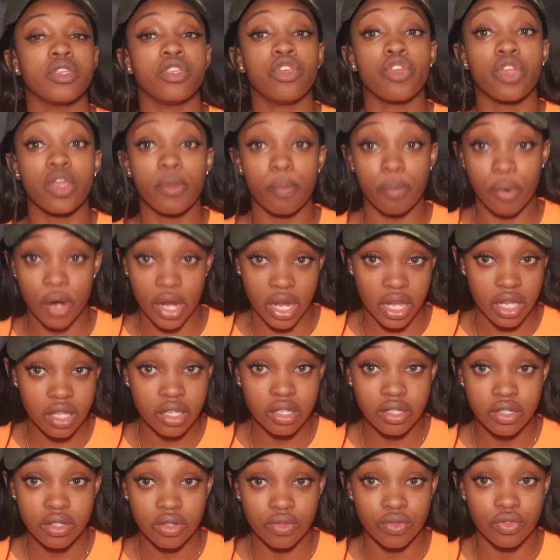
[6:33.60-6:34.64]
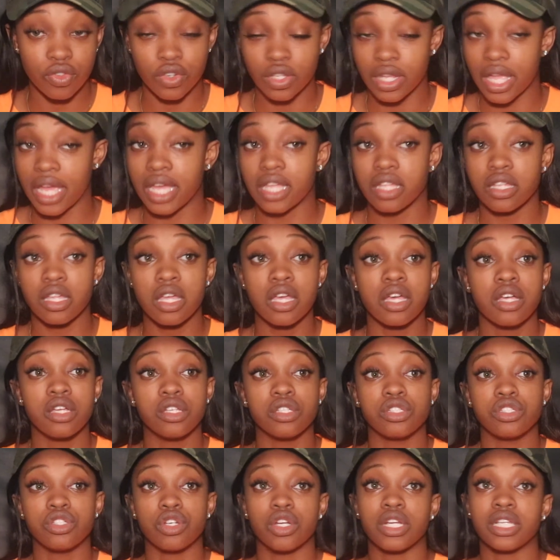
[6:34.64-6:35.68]
you can pray for, like,
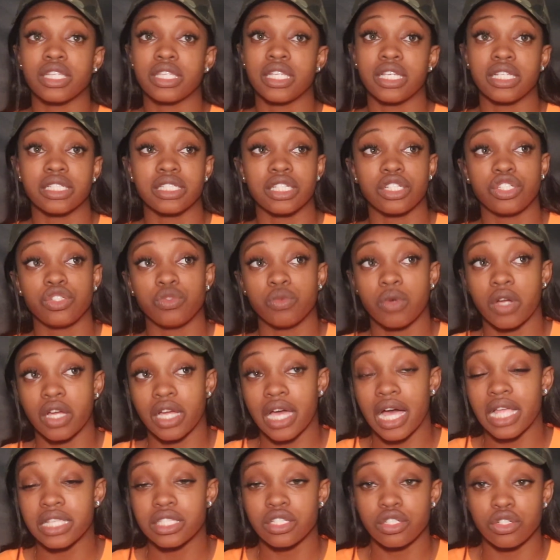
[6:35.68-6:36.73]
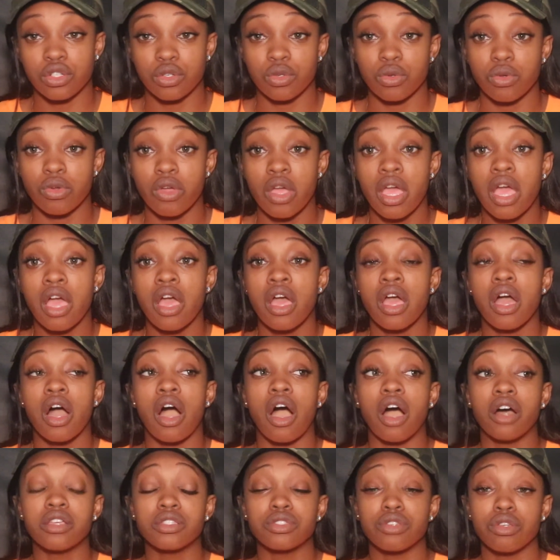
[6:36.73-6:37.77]
certain things that you want God to do.
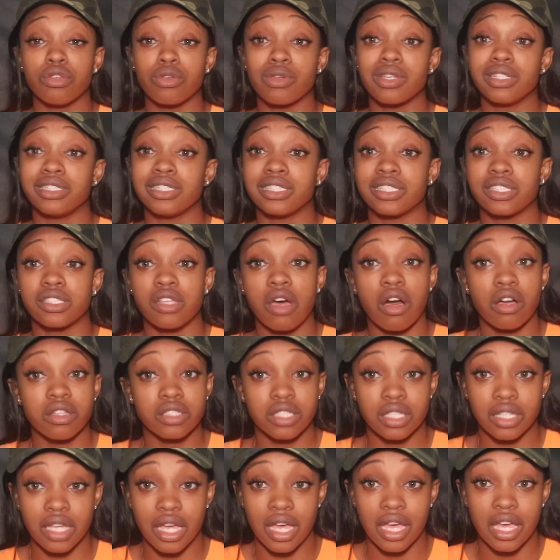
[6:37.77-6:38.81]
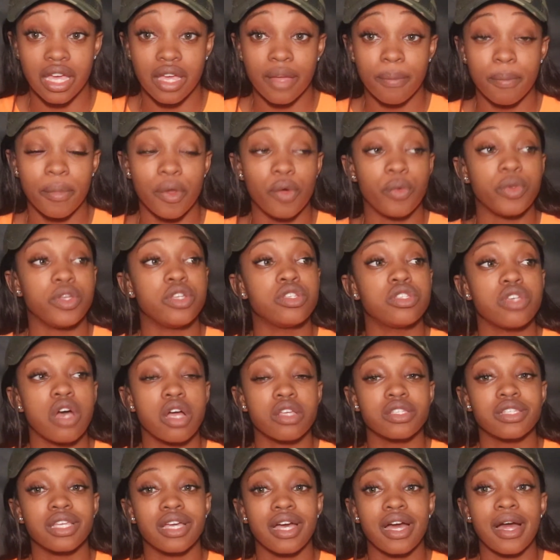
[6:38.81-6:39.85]
Also, you can just talk to God. But when you
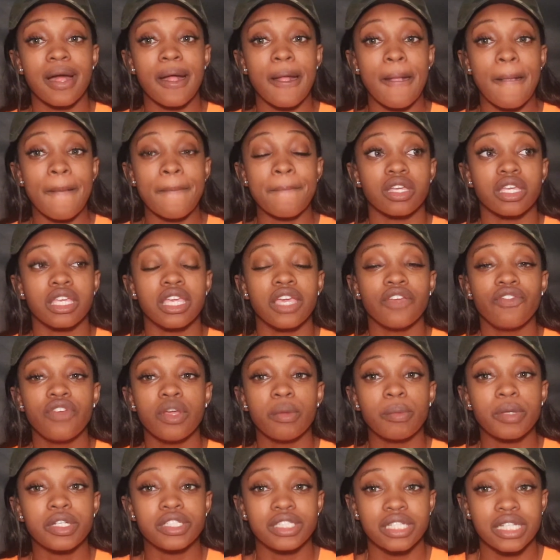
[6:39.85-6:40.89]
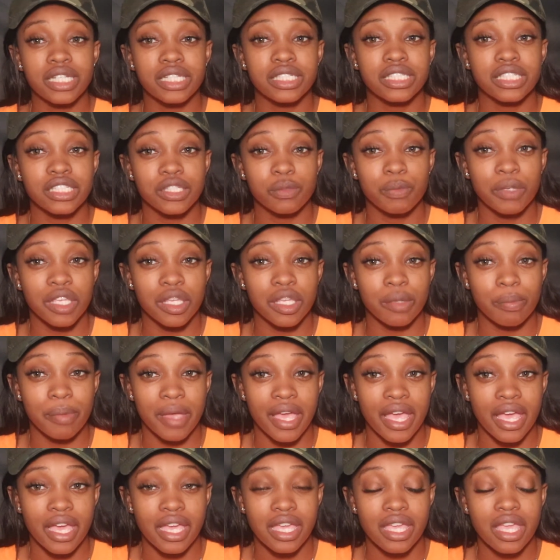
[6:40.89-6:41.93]
talk to God, give him a chance to speak
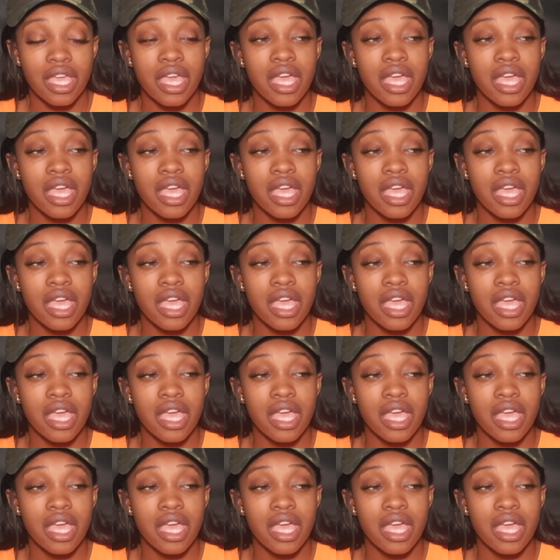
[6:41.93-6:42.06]
back.